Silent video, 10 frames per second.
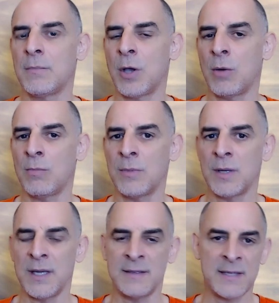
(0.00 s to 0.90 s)
become
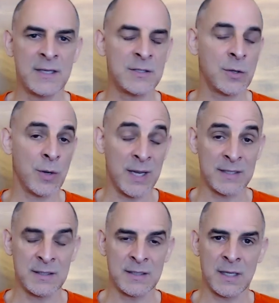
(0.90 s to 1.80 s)
intenser or
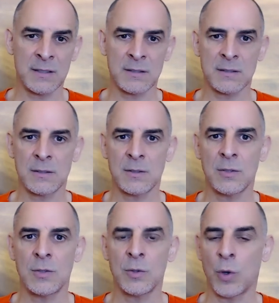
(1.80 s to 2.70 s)
less intense,
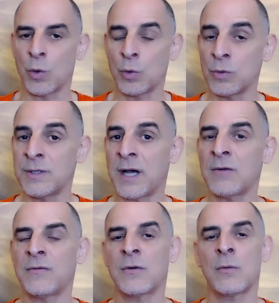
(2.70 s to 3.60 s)
or cool
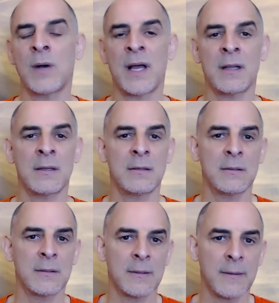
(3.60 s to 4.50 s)
down for a while,